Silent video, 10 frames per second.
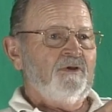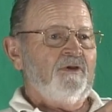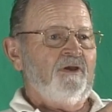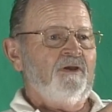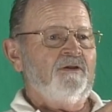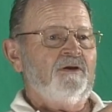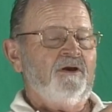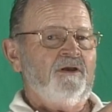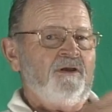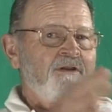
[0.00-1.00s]
And
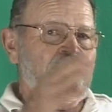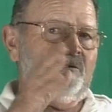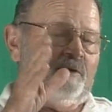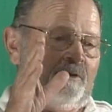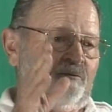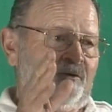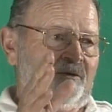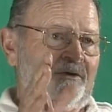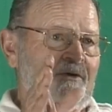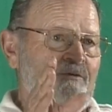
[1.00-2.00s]
and it, and,
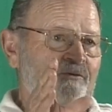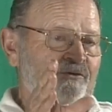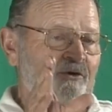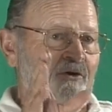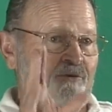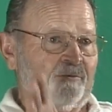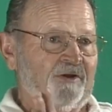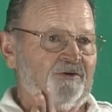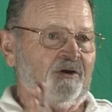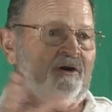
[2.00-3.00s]
and it was called the
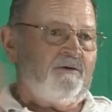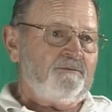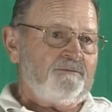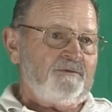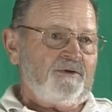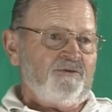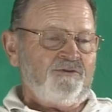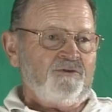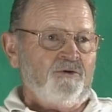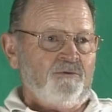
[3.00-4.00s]
Red Car. And it
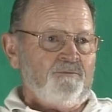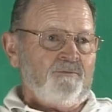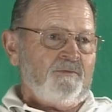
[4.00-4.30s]
used to go